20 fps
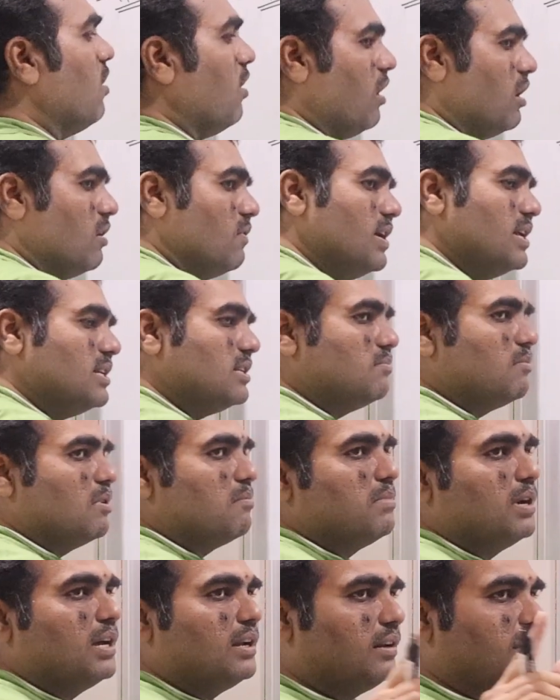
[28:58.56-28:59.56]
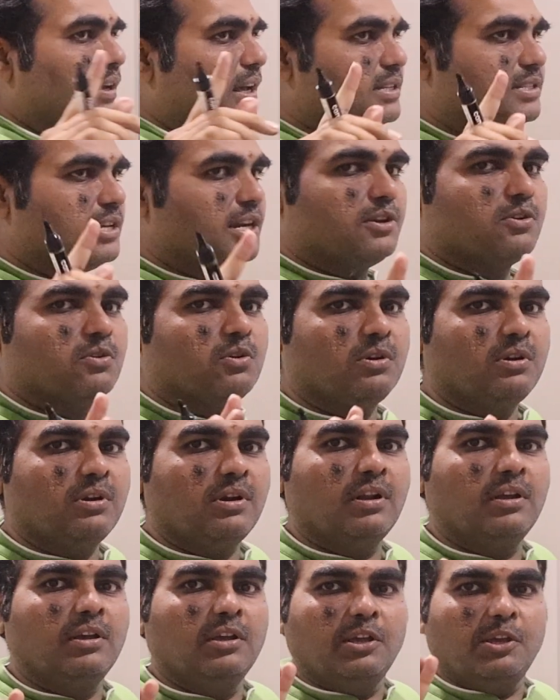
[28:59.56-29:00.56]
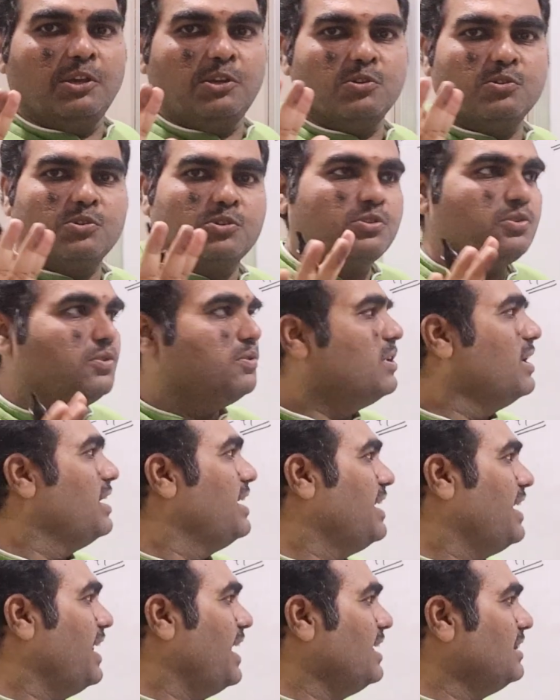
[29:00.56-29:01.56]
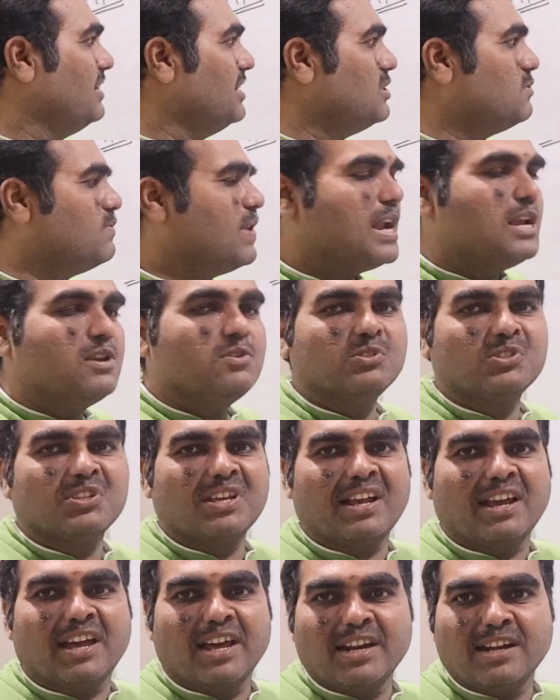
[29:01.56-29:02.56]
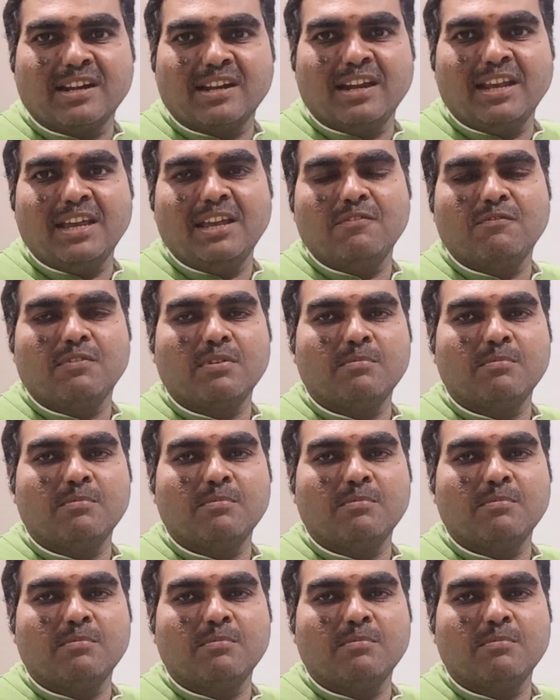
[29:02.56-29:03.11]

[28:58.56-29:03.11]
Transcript: Always remember, as I told, you should take these values correctly